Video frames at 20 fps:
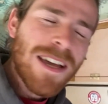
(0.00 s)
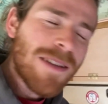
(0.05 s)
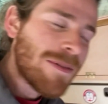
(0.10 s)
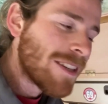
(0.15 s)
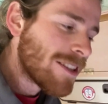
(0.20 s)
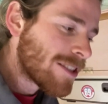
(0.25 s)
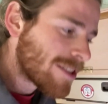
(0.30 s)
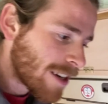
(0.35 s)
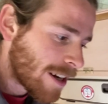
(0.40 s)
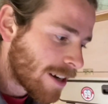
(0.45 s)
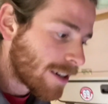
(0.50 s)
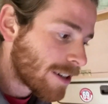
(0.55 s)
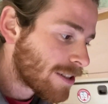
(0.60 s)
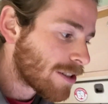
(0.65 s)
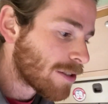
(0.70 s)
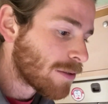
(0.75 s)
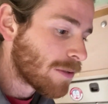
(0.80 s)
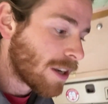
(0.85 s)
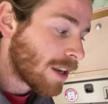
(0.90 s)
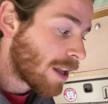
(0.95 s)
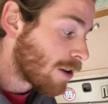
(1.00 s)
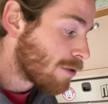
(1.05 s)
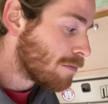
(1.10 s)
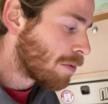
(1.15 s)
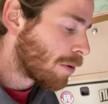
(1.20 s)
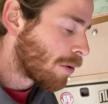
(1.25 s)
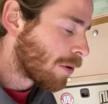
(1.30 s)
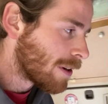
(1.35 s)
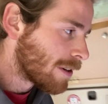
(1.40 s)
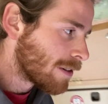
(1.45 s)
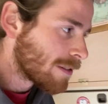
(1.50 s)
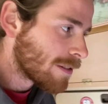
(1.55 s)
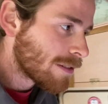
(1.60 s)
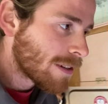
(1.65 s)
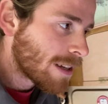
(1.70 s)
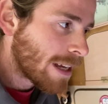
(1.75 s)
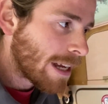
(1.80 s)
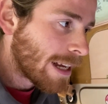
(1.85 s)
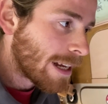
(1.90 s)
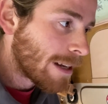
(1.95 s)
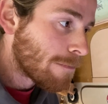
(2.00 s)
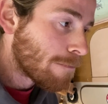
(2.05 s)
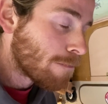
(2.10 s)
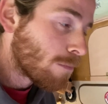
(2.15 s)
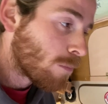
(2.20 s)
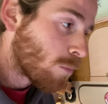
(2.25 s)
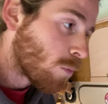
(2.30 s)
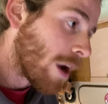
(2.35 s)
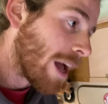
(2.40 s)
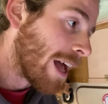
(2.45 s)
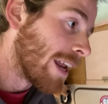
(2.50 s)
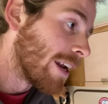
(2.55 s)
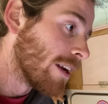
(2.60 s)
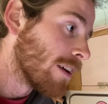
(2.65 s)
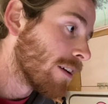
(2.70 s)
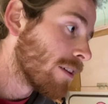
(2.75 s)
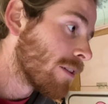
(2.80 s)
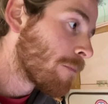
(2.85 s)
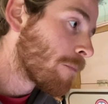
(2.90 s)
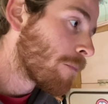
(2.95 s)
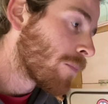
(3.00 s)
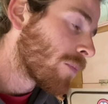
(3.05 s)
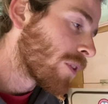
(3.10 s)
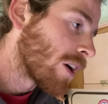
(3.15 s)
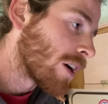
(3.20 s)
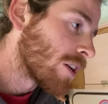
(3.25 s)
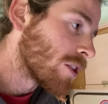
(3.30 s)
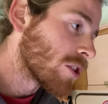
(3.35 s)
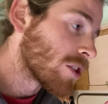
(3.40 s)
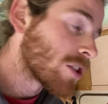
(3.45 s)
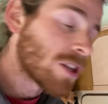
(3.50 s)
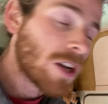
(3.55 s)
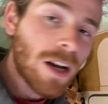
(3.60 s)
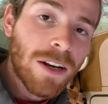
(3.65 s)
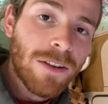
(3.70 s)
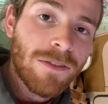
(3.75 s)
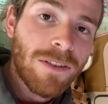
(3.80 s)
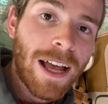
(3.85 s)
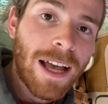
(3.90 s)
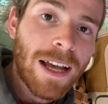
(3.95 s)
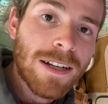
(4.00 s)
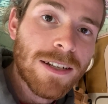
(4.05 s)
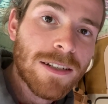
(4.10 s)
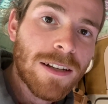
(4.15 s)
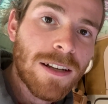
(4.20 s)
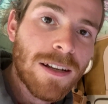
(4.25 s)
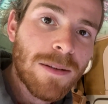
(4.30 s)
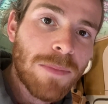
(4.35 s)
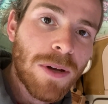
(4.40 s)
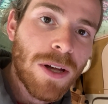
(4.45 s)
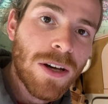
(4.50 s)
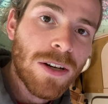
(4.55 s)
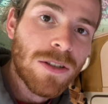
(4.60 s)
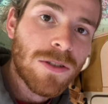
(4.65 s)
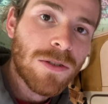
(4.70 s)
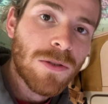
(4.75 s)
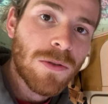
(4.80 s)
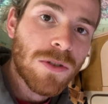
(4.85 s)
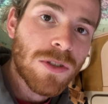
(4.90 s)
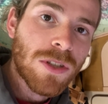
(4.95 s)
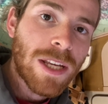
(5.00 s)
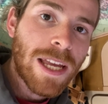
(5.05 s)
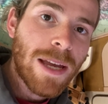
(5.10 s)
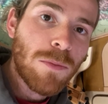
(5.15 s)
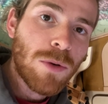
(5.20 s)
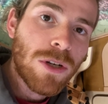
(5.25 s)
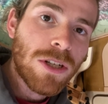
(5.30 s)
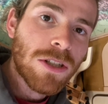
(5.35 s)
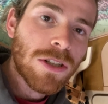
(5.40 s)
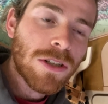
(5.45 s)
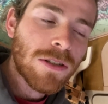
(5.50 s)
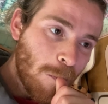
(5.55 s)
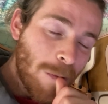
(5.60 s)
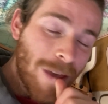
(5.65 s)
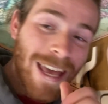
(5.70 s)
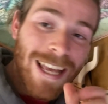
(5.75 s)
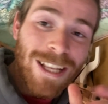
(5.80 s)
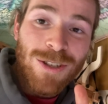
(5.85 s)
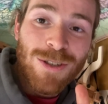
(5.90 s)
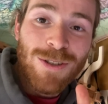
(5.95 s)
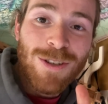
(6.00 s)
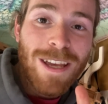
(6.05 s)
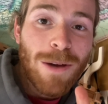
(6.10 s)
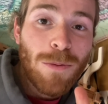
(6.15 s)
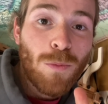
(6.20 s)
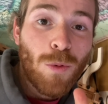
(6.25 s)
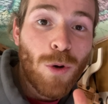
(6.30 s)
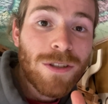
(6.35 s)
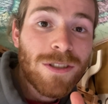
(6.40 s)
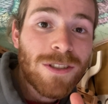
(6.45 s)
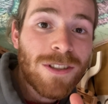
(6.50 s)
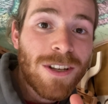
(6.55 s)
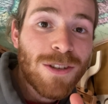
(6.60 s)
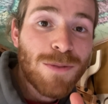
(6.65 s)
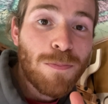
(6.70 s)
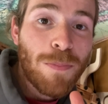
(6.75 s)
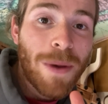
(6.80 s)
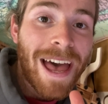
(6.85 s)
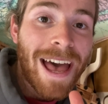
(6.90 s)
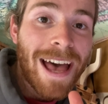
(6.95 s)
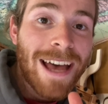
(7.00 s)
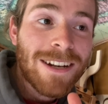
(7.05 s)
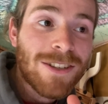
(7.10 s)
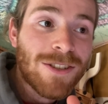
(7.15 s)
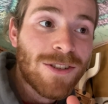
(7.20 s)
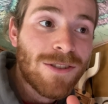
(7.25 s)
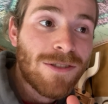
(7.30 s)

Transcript: sunk to a low point when I just kind of had a burger sauce sandwich. It wasn't as bad as you